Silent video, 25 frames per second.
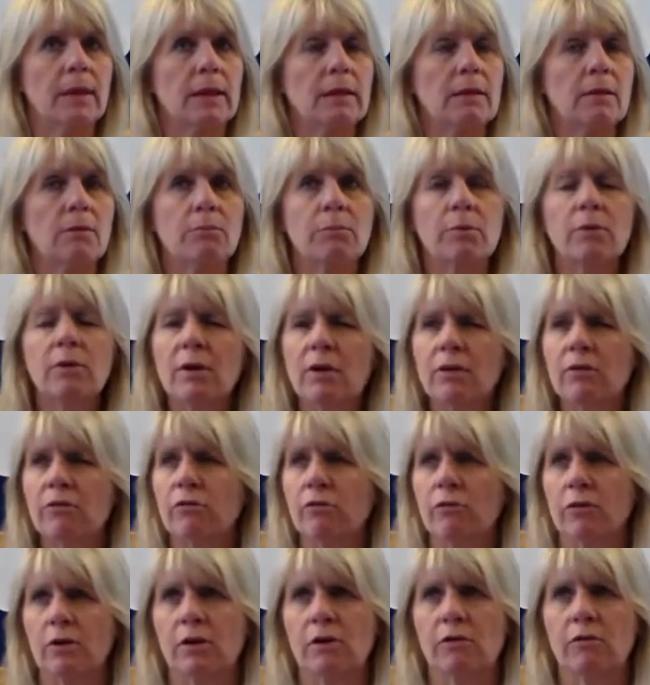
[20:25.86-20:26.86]
in the
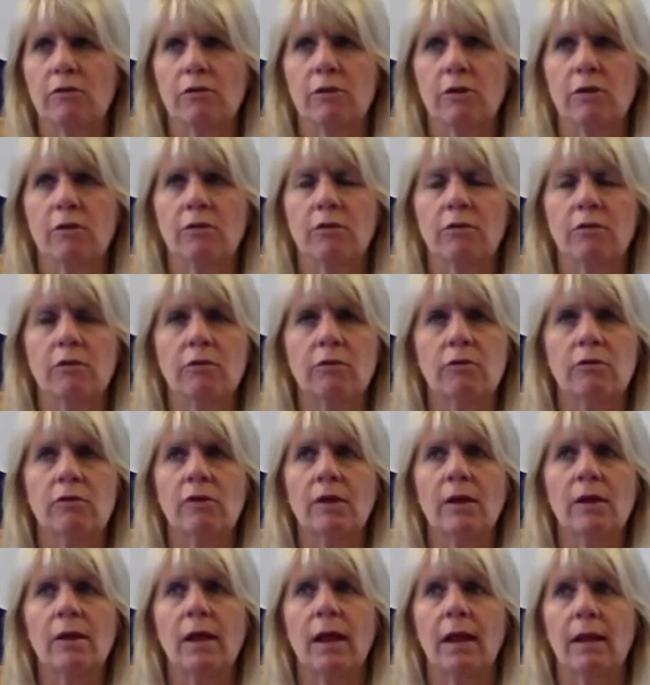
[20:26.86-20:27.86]
Buddhist tradition to
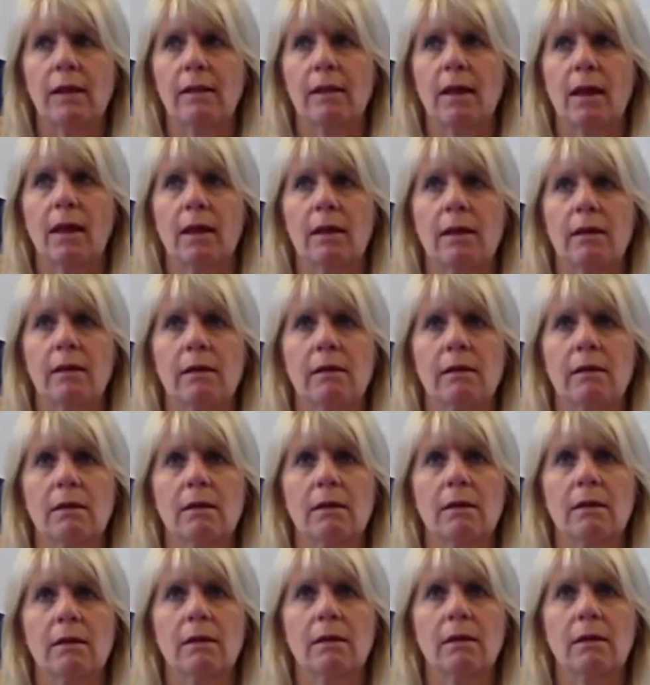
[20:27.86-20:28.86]
sit like that.
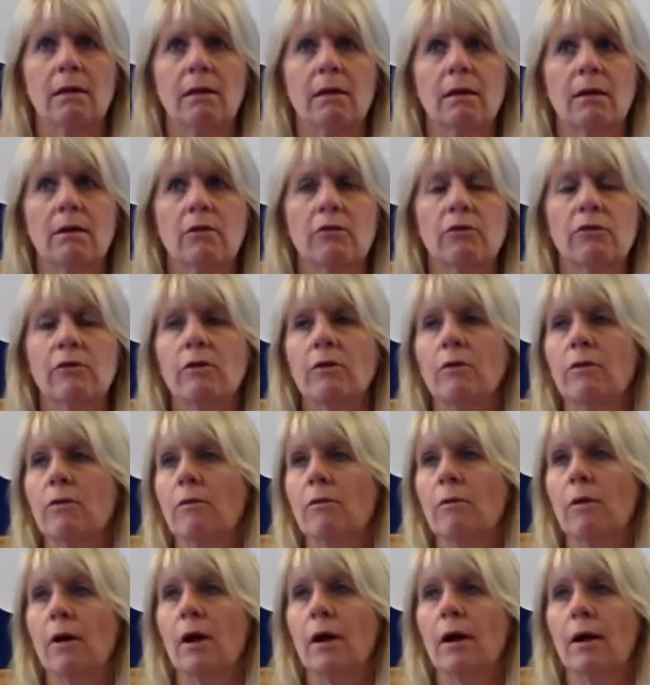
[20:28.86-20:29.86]

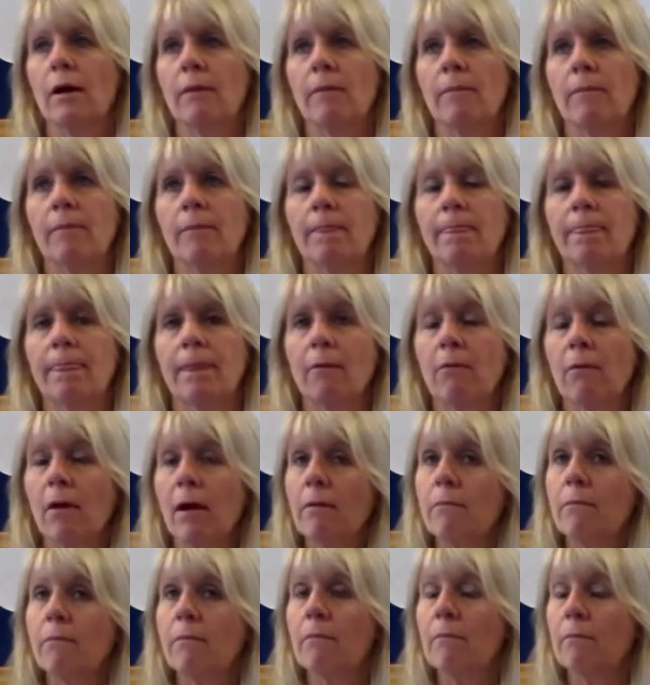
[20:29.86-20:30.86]
So there
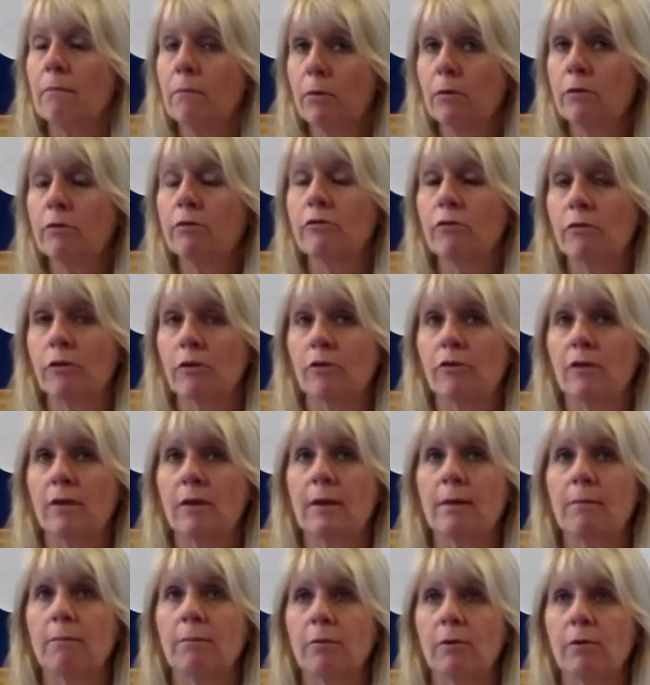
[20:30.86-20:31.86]
are mudras
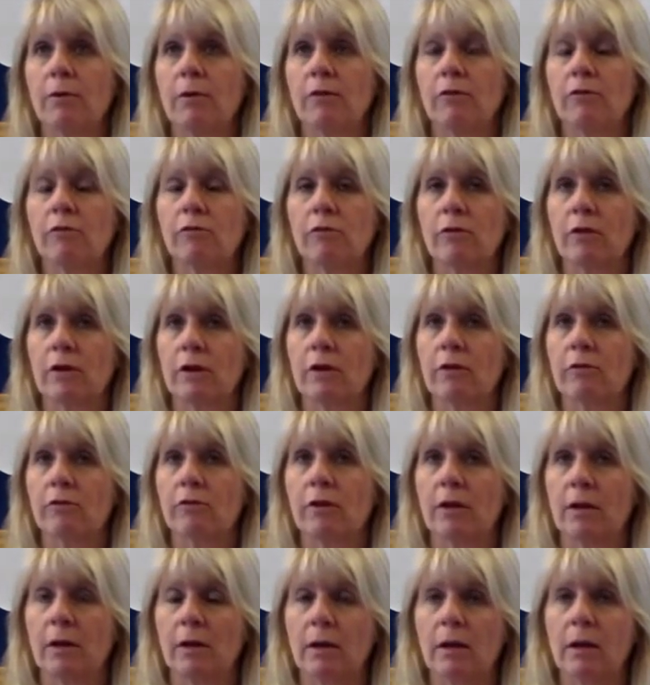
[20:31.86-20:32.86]
in the Buddhist
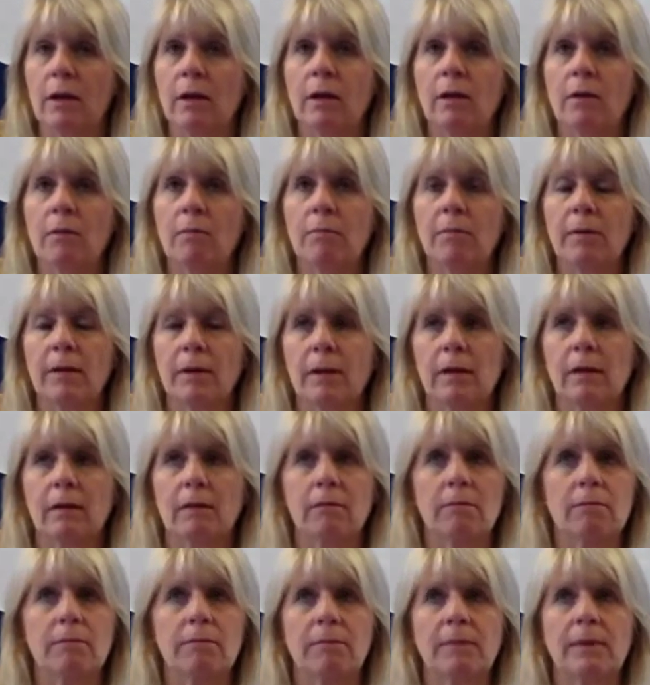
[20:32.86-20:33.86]
tradition, but
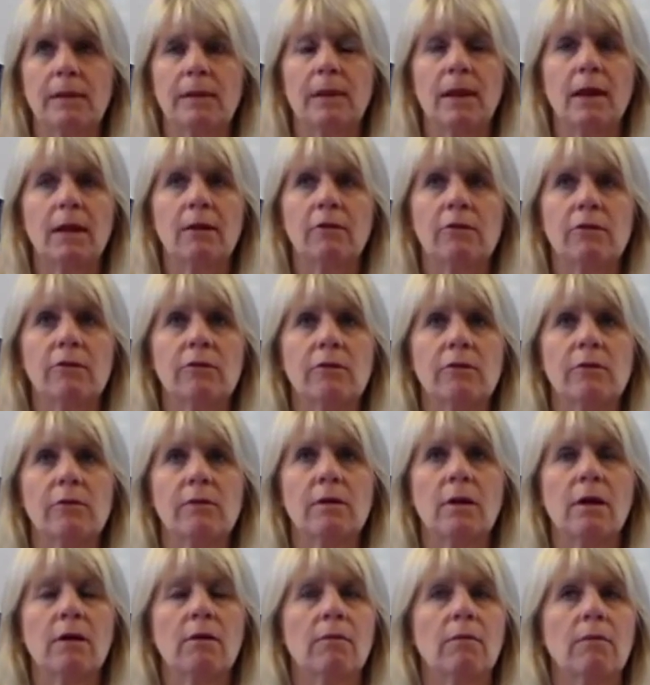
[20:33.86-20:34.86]
that's
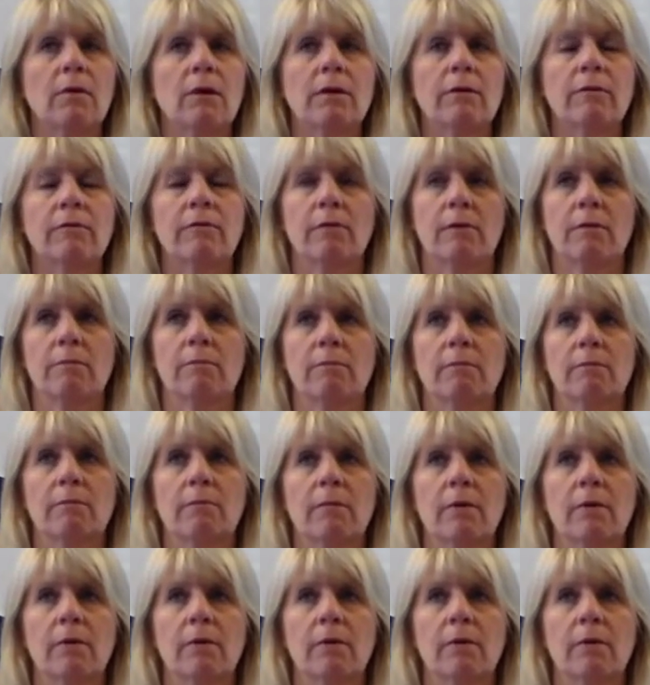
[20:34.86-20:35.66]
not one of them.